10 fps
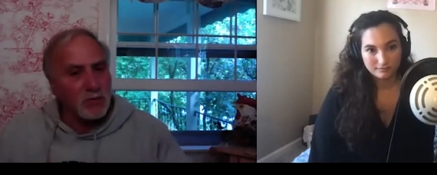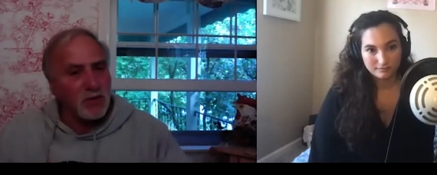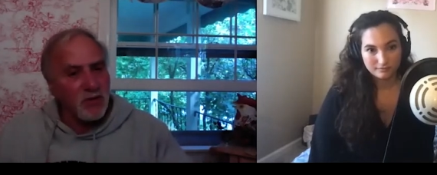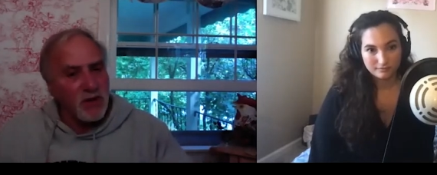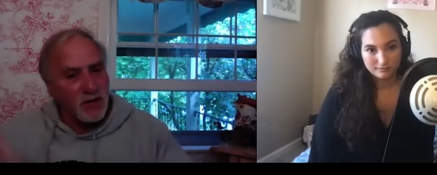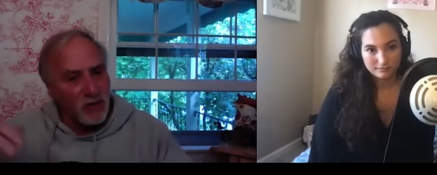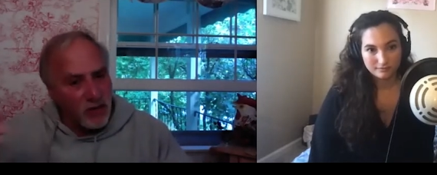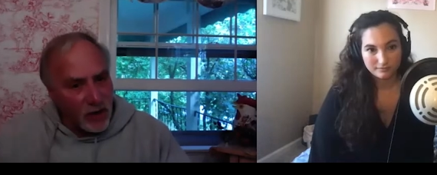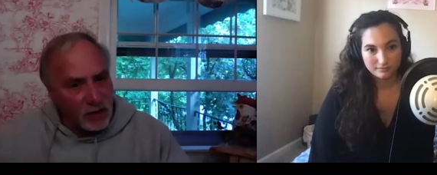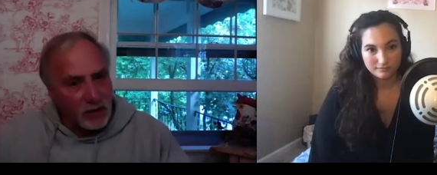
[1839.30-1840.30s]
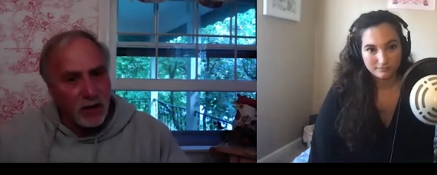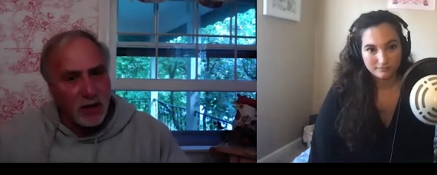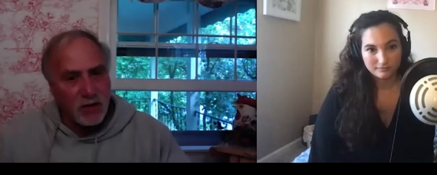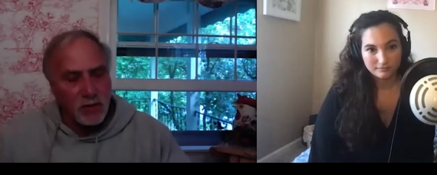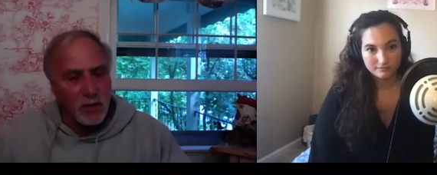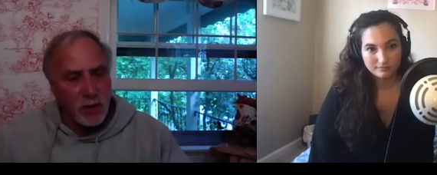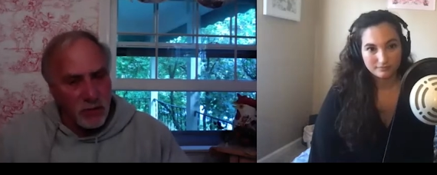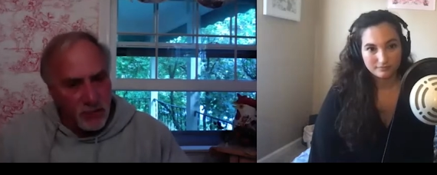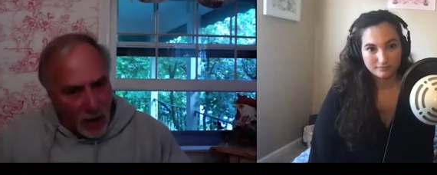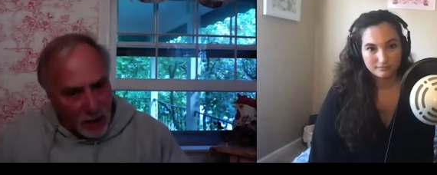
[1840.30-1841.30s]
Speaker 1: of this cyclic history
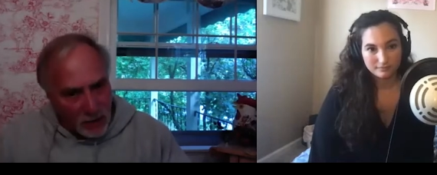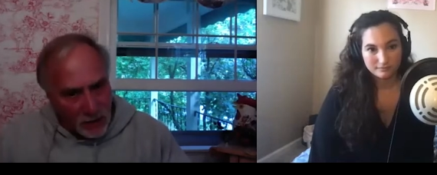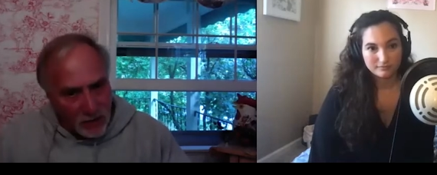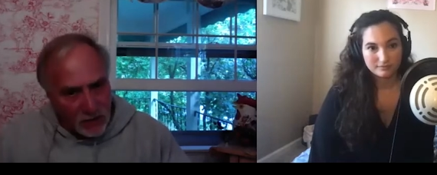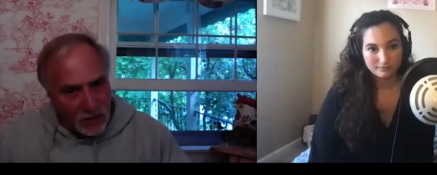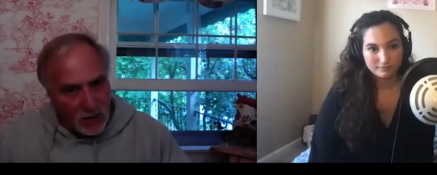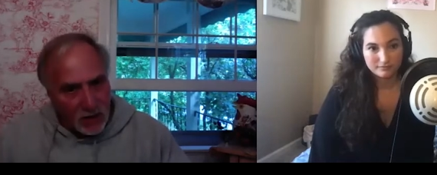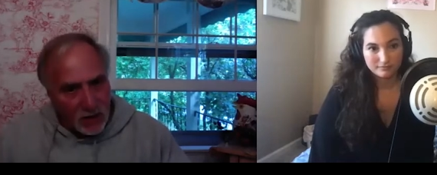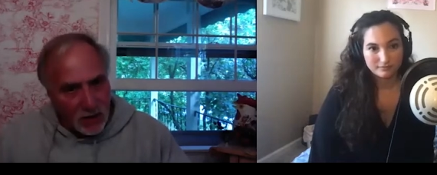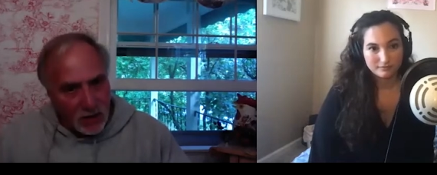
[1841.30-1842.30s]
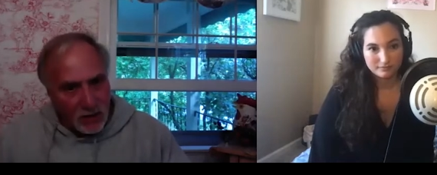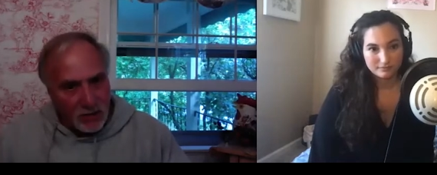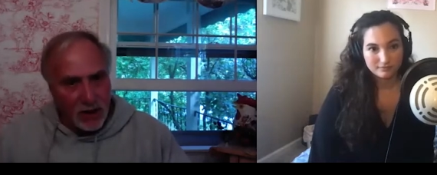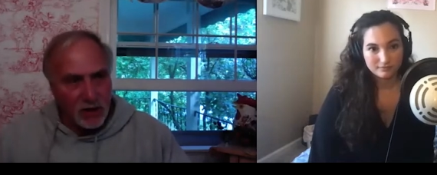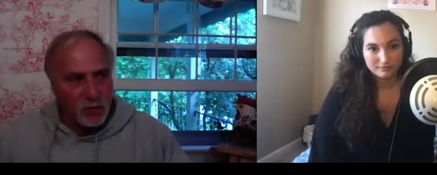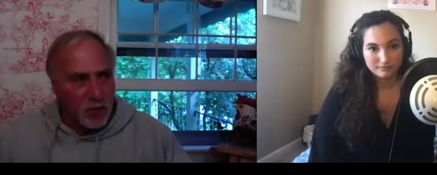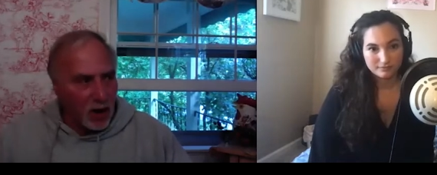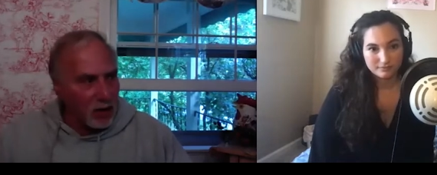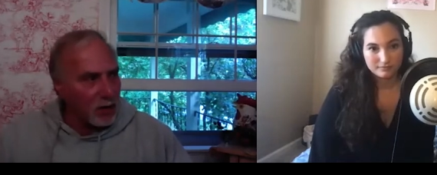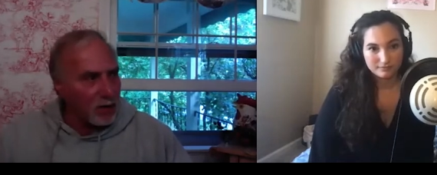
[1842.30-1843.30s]
of violence that is
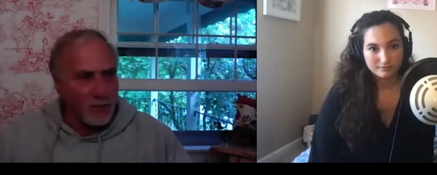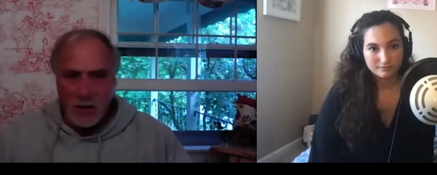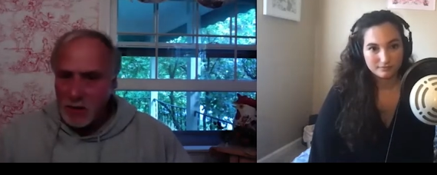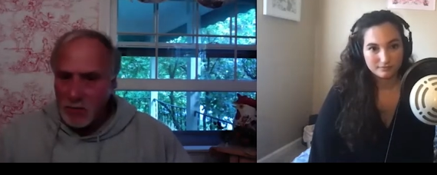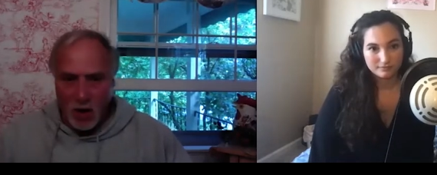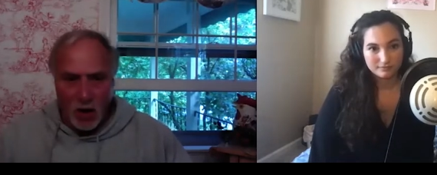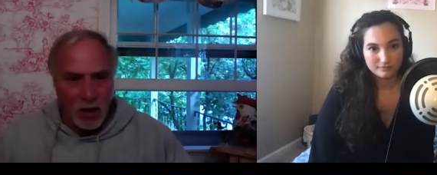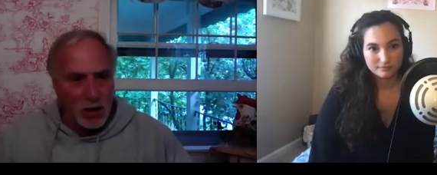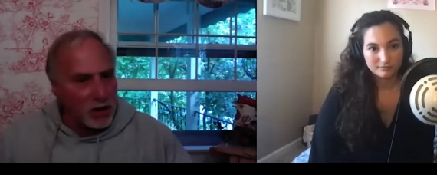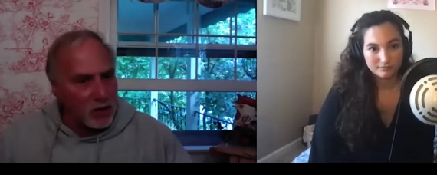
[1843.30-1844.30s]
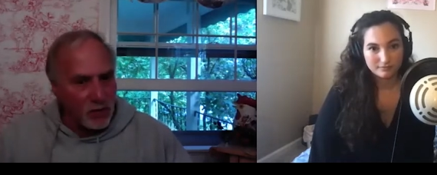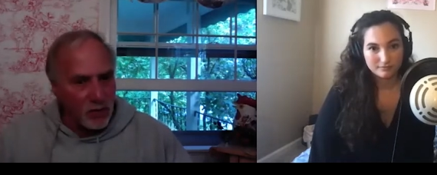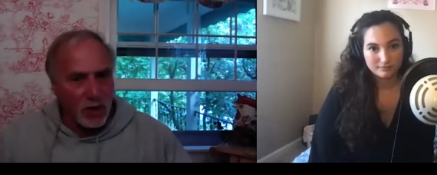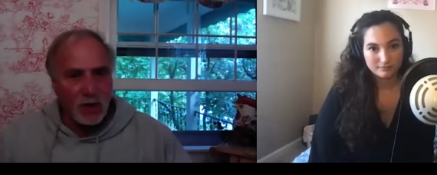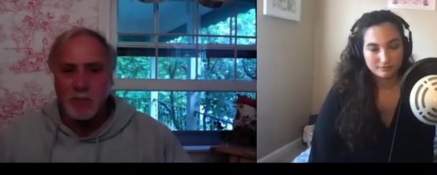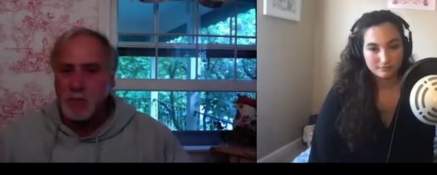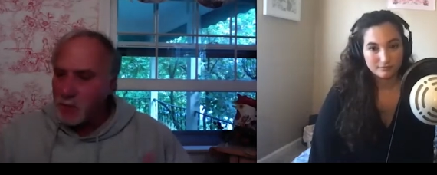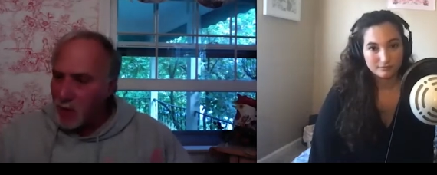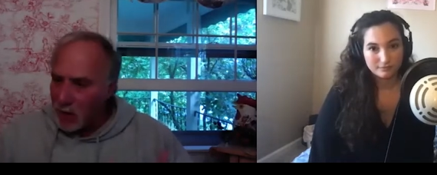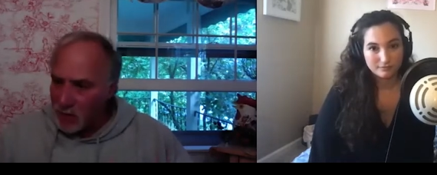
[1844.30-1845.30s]
part of the American history, the
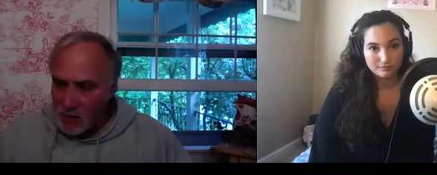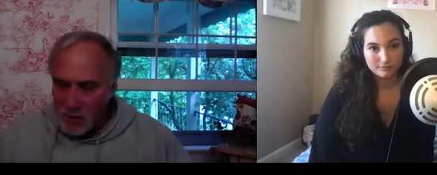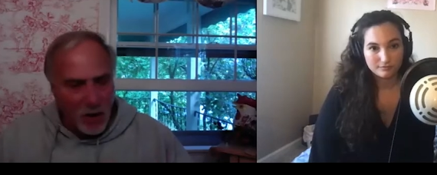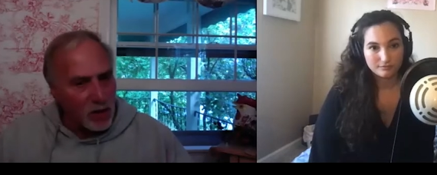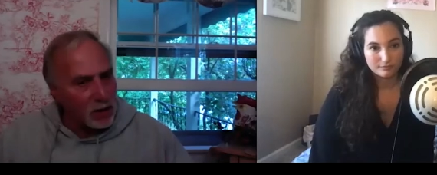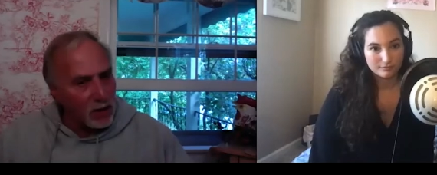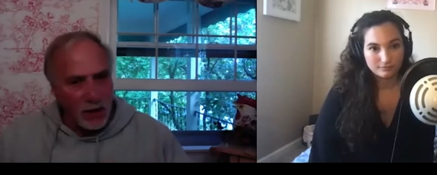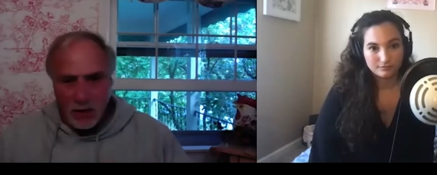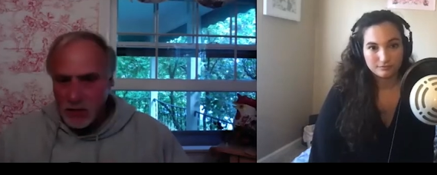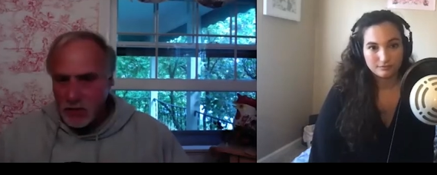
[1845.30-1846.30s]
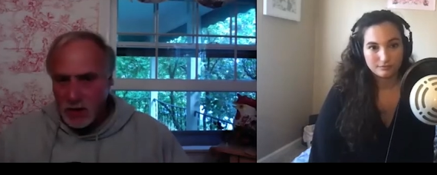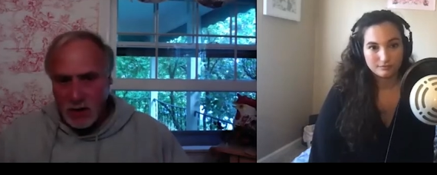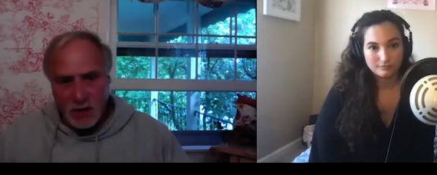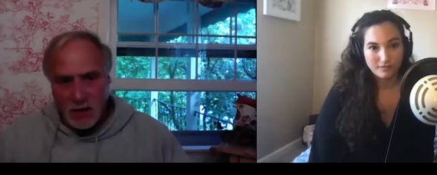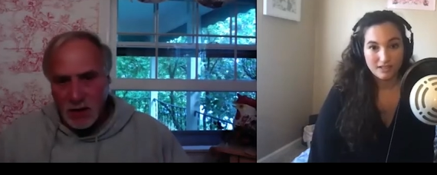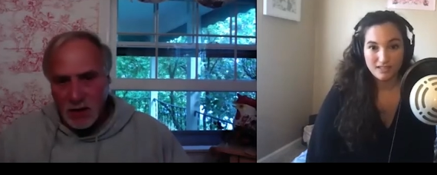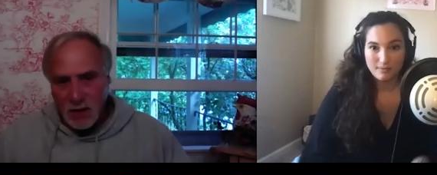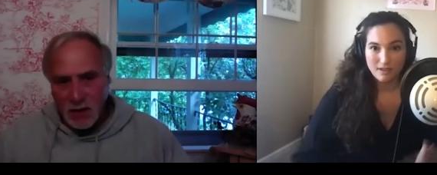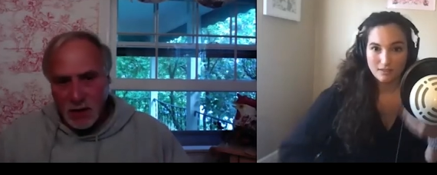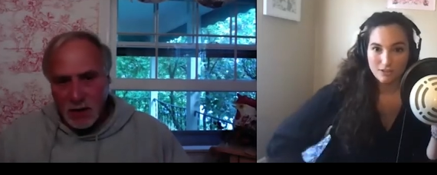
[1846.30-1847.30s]
part
Speaker 2: of the American legacy. And same
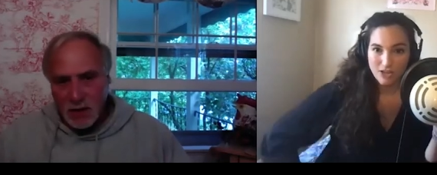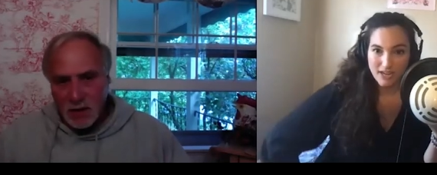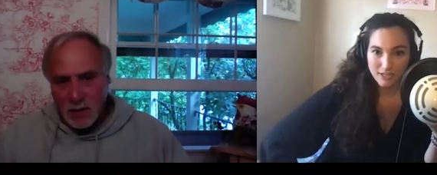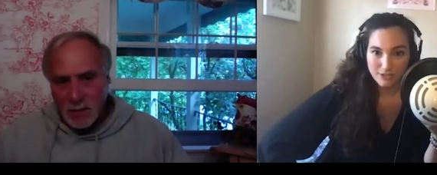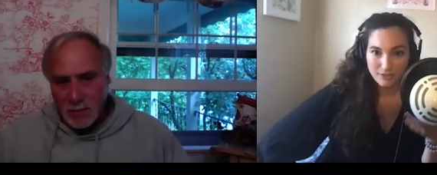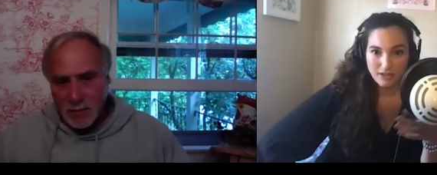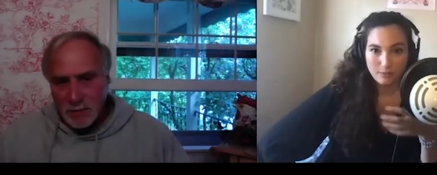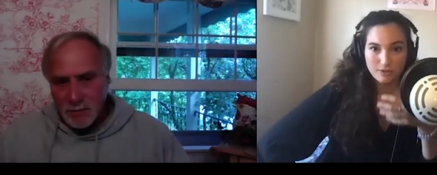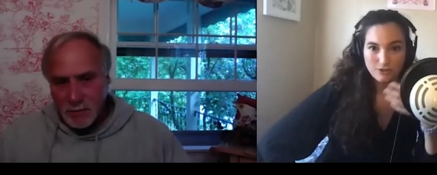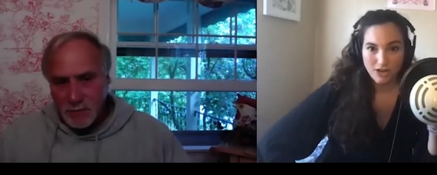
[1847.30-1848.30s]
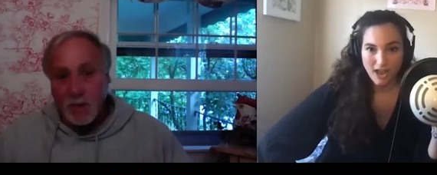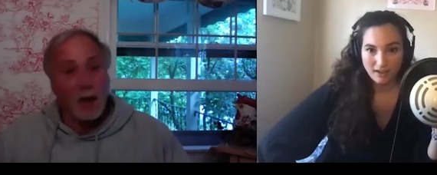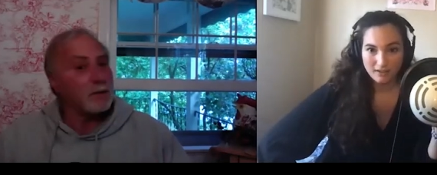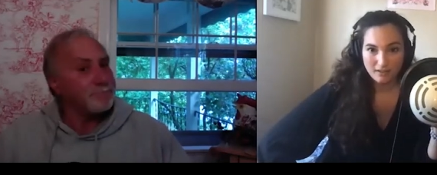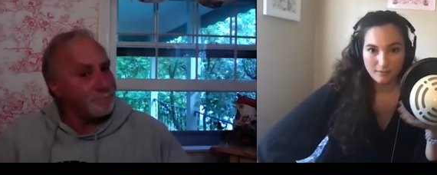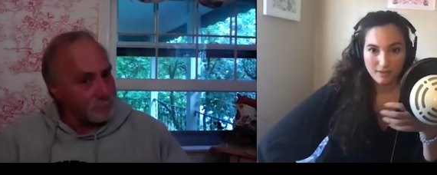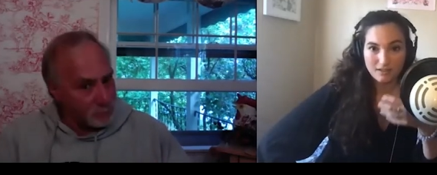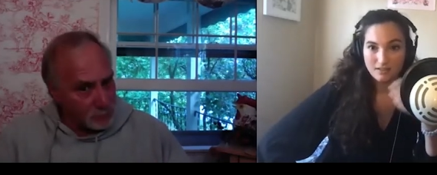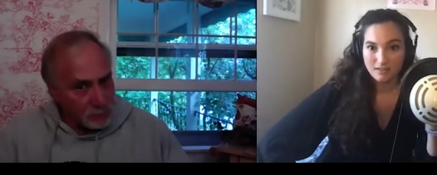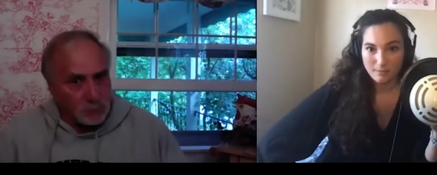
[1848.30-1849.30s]
thing in The Shining, too. Like, when Jack
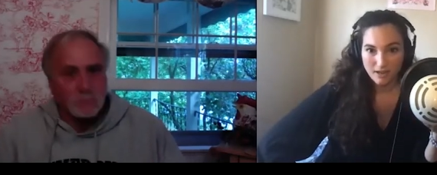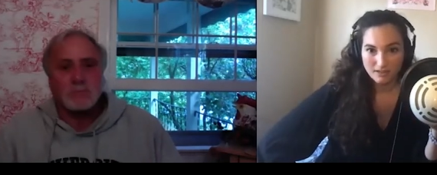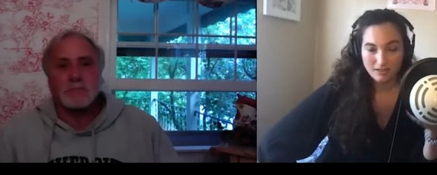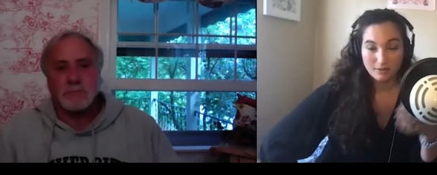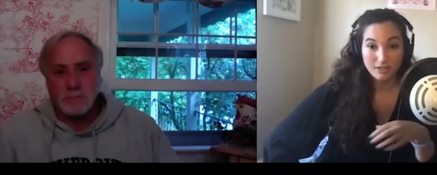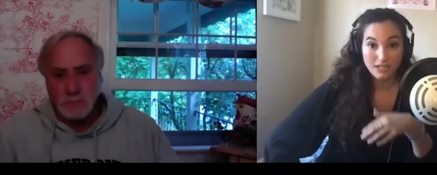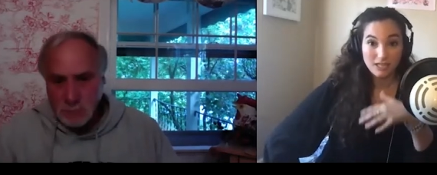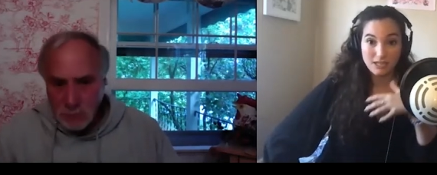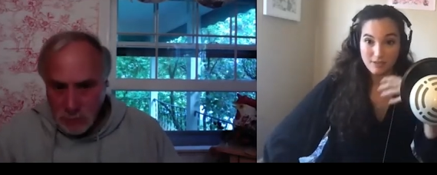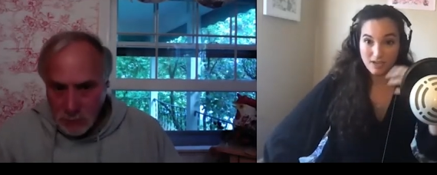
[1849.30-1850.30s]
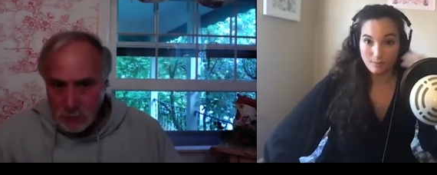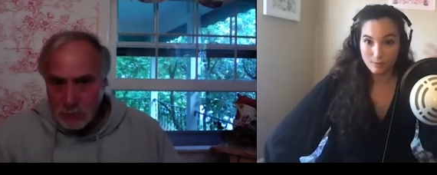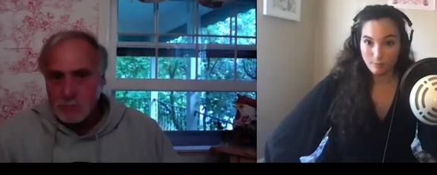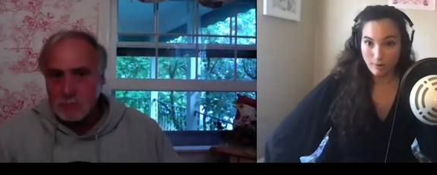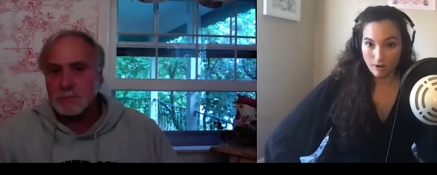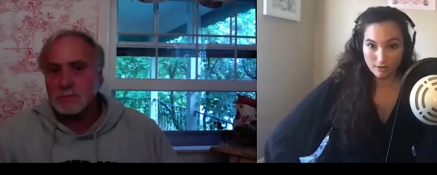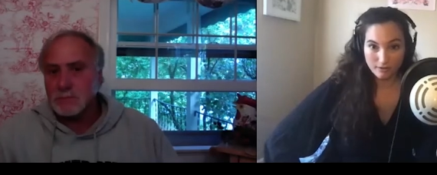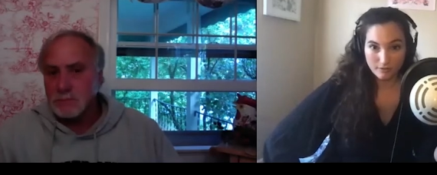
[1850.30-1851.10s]
is in the paint, you know, he becomes part of